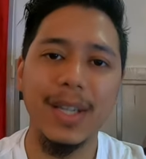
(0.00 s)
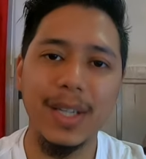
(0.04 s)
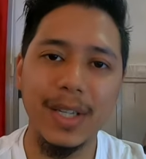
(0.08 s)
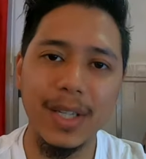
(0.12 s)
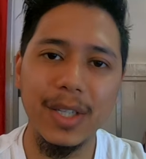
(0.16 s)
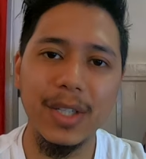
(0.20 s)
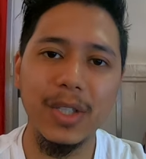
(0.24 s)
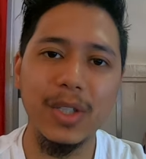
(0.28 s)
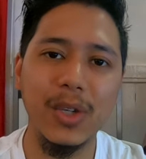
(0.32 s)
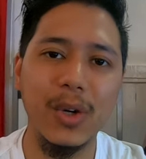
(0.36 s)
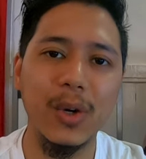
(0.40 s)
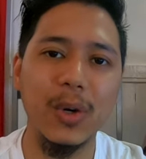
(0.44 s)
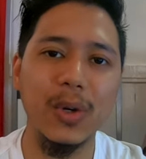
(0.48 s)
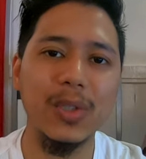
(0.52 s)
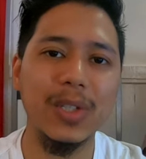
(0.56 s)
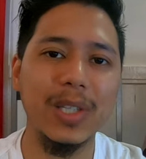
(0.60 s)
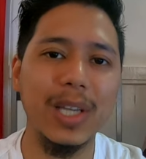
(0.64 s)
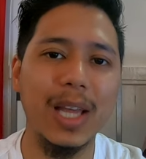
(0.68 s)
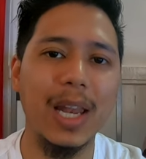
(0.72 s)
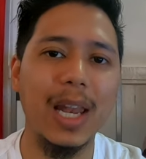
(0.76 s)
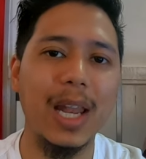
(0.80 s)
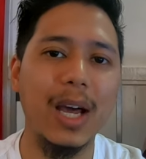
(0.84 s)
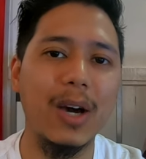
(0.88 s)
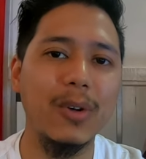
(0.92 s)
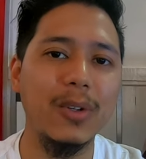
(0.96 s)
These coats
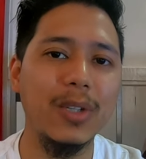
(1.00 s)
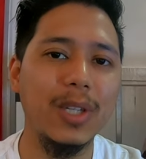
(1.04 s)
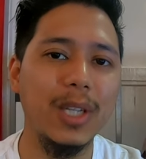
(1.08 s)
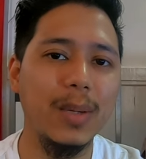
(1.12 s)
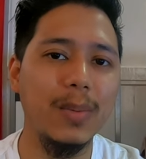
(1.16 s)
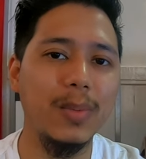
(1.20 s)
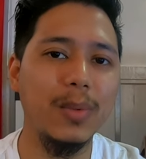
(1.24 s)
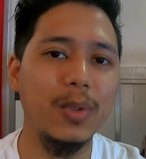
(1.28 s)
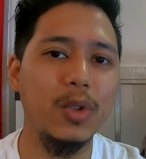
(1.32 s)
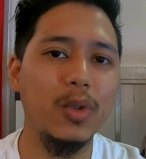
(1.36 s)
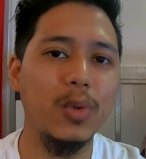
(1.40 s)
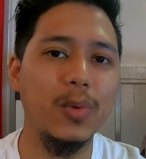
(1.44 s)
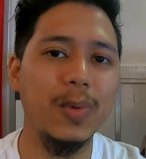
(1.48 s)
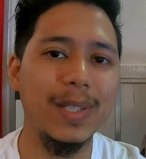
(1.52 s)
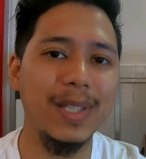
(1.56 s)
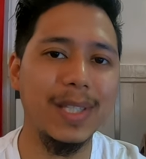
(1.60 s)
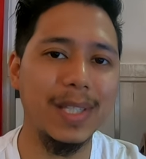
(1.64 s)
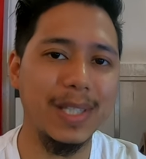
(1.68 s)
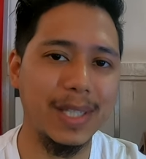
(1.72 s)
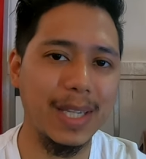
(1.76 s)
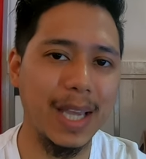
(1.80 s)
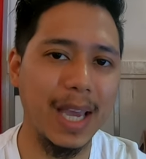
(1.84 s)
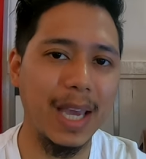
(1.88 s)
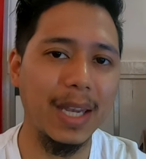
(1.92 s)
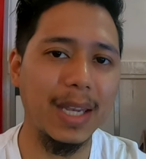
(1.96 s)
allow them to
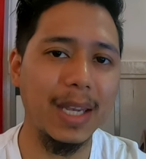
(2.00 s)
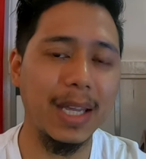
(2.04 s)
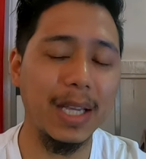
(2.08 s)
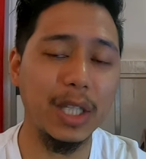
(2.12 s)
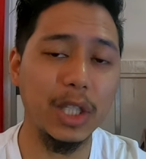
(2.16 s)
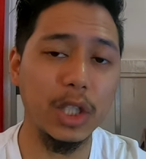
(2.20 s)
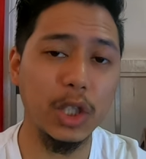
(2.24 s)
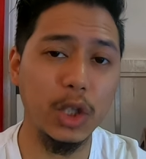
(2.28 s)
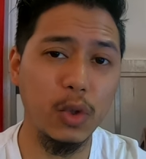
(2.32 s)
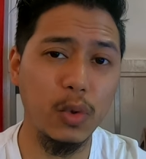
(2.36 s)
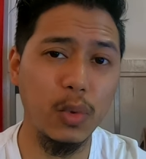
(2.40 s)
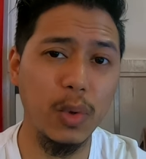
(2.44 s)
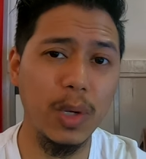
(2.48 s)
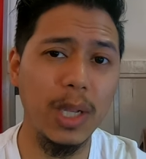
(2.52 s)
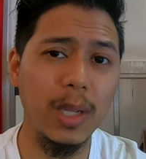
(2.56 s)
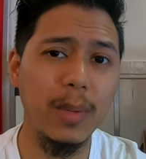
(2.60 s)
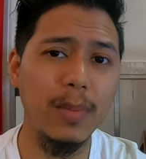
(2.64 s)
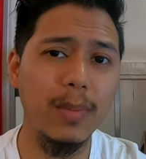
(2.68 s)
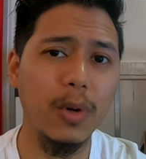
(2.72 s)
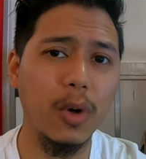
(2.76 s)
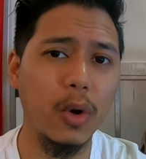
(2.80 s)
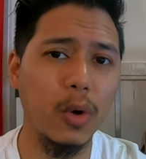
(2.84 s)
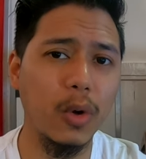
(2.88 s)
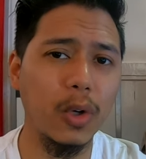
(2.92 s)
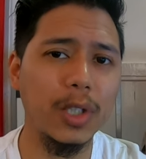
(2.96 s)
withstand
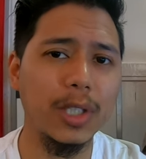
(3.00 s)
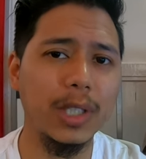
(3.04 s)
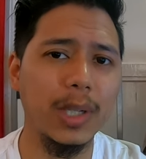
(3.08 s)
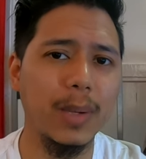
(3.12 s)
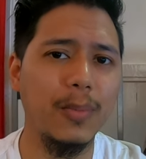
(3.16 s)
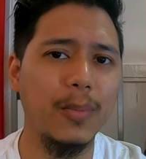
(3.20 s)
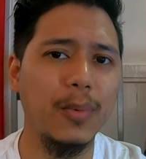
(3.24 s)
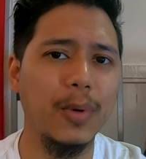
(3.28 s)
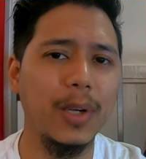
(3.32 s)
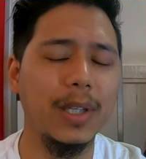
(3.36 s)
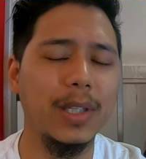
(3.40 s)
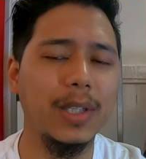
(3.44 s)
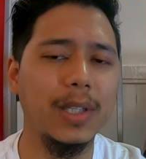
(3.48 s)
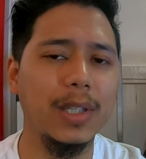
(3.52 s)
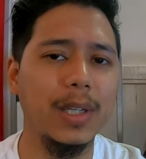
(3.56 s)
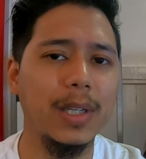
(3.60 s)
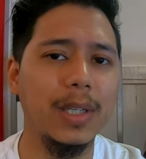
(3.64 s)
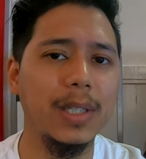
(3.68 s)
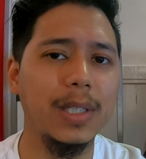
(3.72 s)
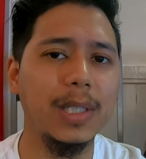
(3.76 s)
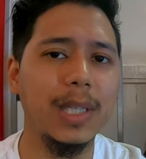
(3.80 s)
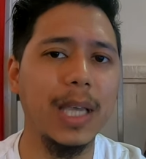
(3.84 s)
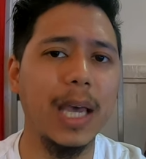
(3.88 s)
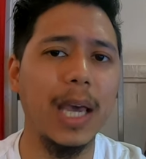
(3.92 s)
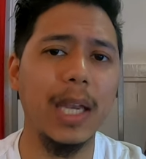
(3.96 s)
extreme cold
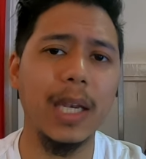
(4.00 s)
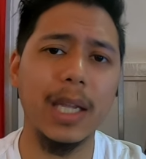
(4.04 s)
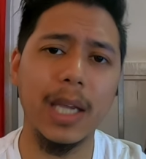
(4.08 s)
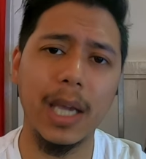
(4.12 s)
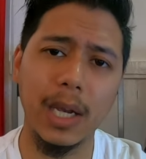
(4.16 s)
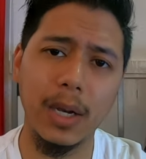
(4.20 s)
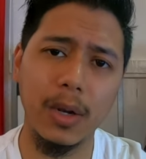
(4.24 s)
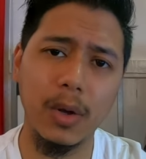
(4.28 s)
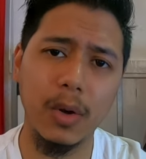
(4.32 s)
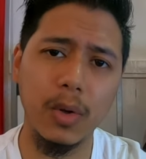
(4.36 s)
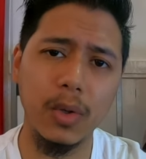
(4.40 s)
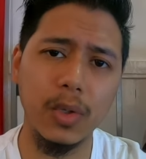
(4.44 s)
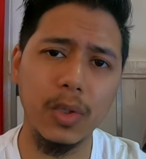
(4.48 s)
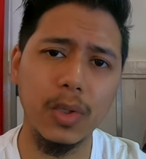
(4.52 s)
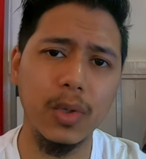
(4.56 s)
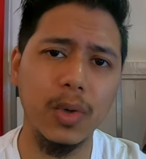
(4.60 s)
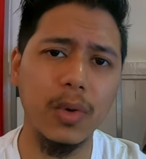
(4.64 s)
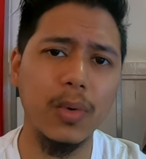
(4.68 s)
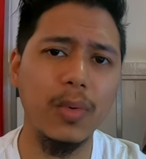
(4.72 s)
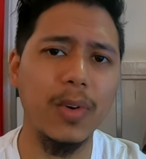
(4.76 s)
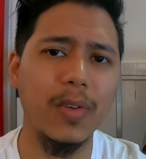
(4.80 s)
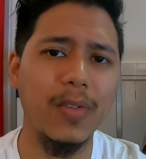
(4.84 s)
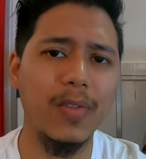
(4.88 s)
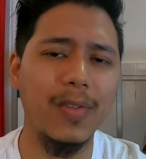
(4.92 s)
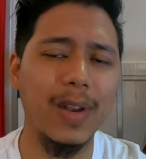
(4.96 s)
temperatures and can
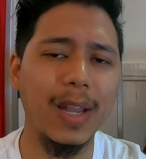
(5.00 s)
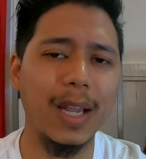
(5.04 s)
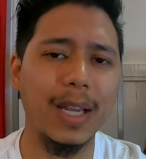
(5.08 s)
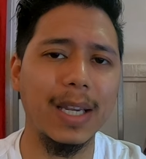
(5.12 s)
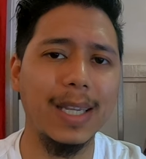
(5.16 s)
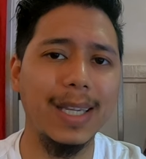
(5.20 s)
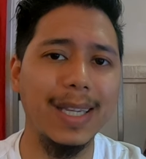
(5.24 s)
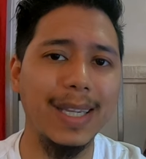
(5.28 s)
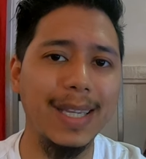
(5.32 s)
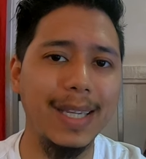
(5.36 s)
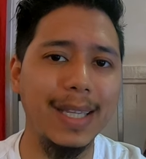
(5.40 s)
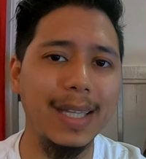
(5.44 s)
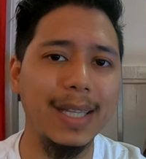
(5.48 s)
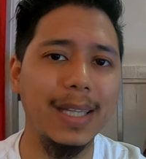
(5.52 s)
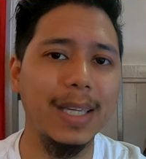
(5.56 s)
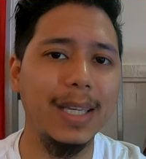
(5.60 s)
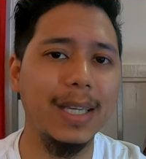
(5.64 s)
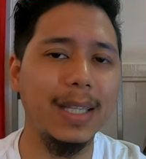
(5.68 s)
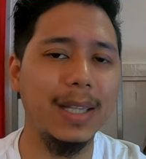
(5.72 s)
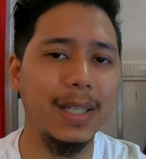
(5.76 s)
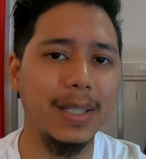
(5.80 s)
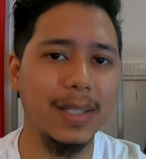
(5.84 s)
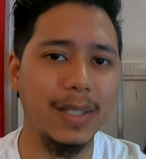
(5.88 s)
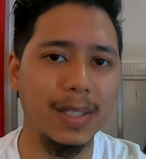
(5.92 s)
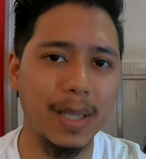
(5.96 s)
also reflect heat
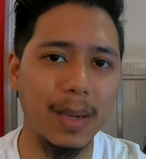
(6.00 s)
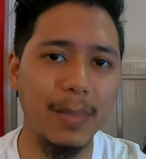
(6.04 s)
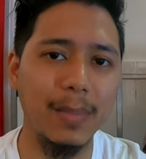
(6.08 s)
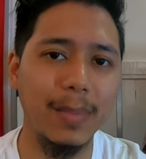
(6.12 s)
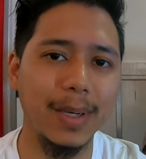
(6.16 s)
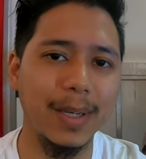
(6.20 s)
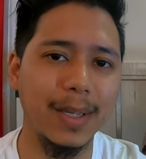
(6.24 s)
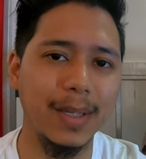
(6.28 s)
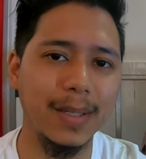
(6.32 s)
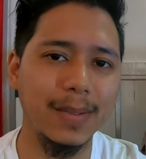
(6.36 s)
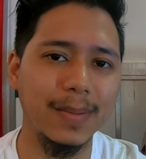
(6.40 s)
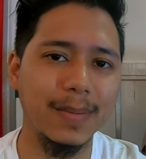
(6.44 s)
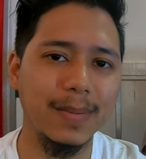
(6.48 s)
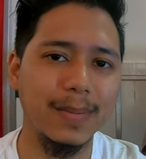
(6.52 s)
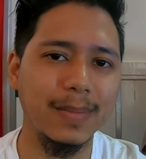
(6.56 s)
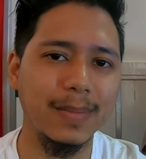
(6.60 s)
in the summer.